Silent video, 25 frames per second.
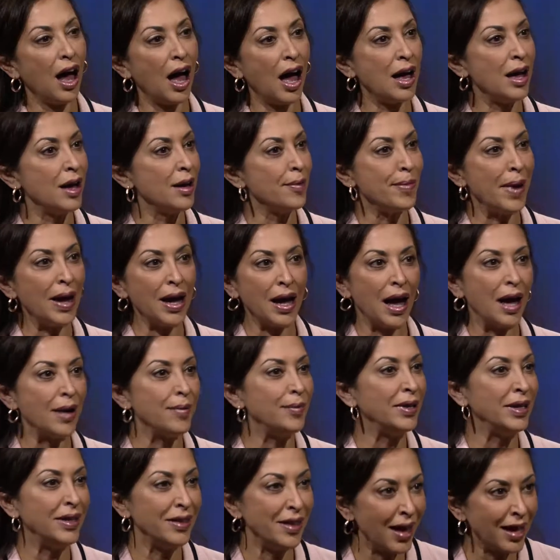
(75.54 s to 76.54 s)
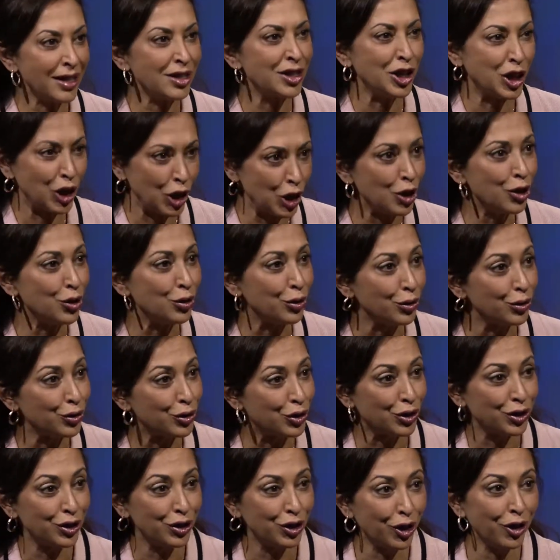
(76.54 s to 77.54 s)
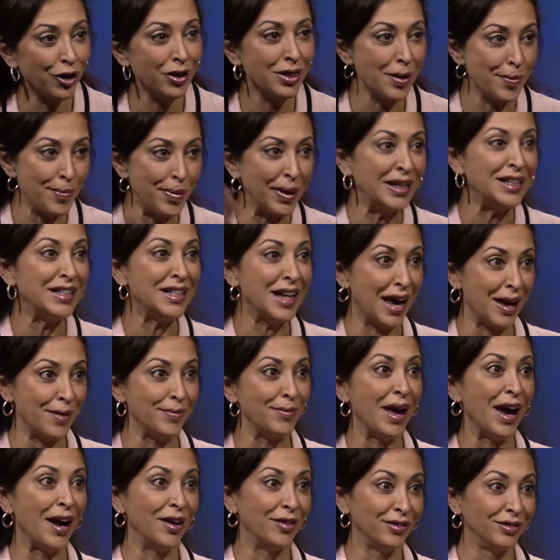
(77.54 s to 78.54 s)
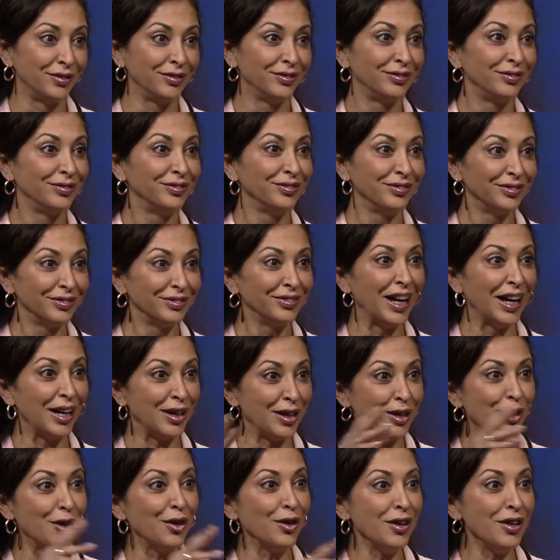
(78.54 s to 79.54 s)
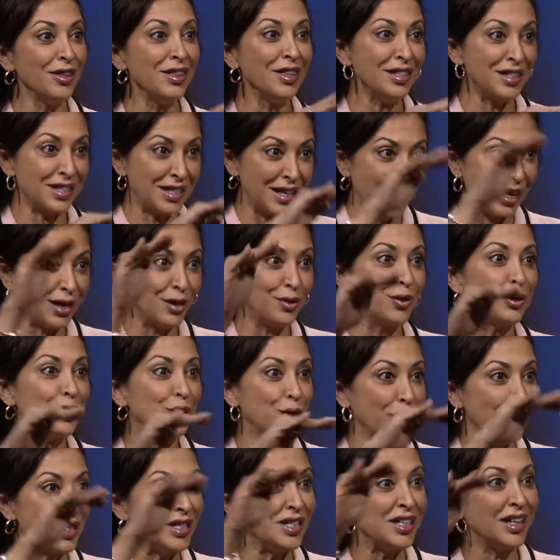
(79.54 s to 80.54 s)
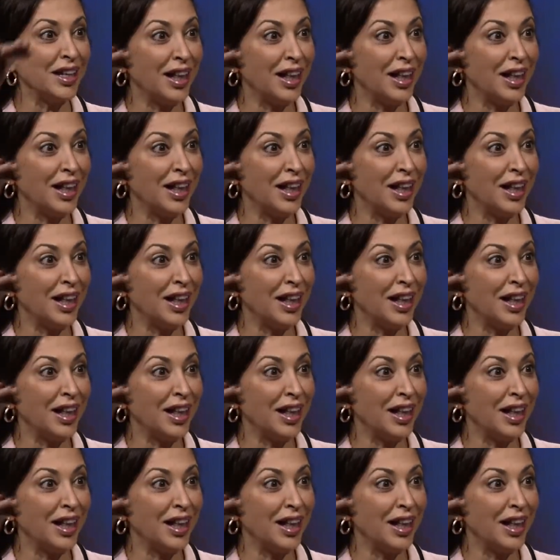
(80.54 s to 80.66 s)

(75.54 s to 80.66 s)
I am. I mean, that's huge. You're in the big time now. Like, you're in the stage with Tracy